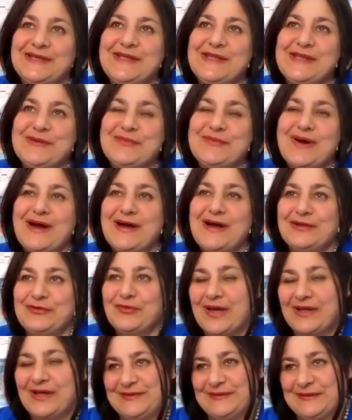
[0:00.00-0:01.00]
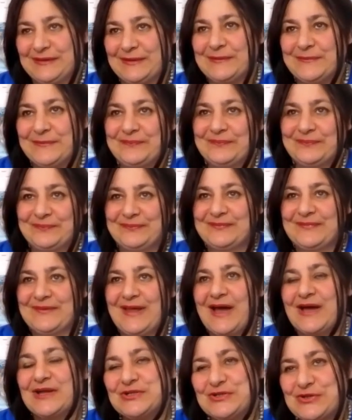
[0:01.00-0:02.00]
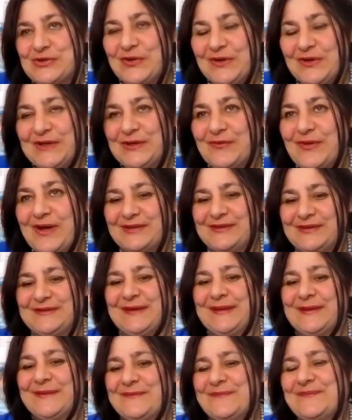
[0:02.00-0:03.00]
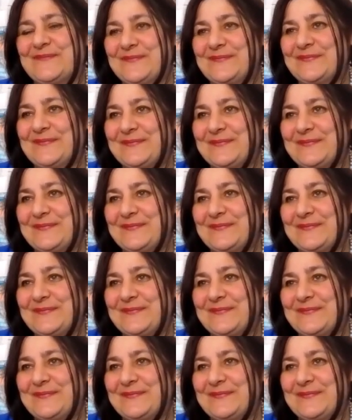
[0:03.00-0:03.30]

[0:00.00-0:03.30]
inima noastră, a școlii noastre.